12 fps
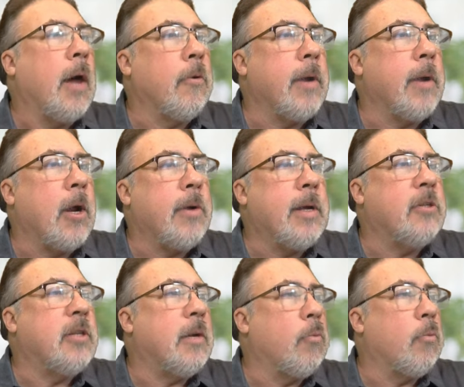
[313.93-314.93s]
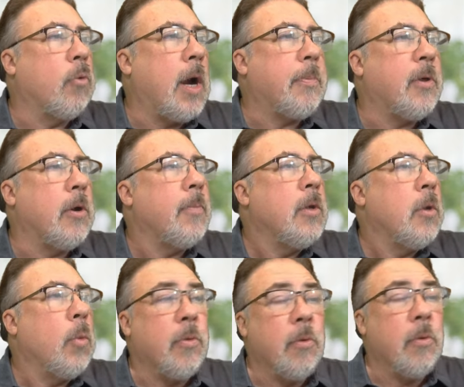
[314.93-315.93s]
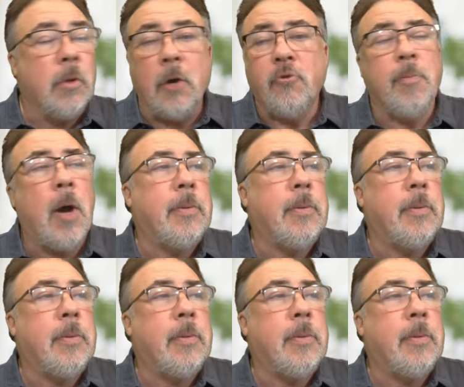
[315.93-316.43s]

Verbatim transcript: Other areas that were up there with larger